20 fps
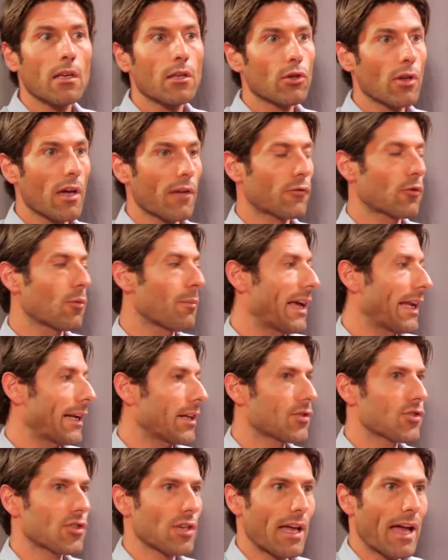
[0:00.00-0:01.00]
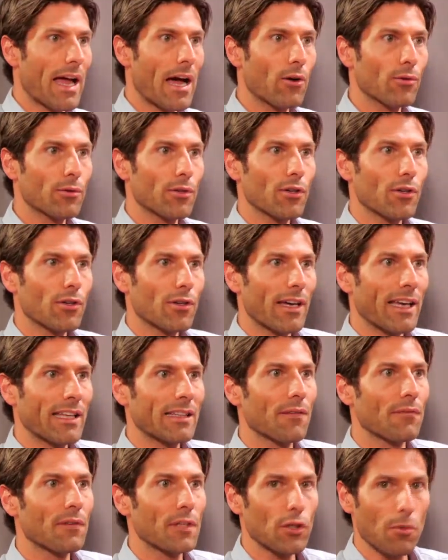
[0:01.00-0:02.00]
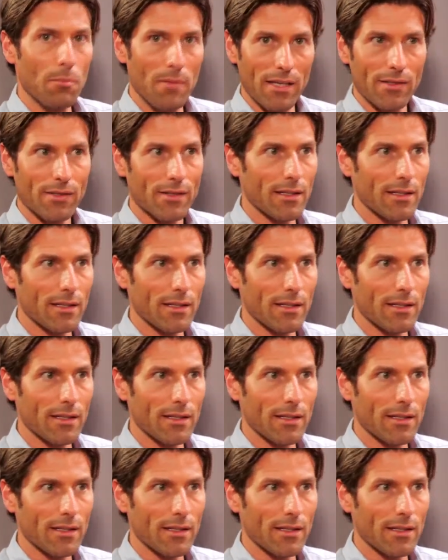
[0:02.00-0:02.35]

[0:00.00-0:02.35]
You have to manage audio and the video mixer.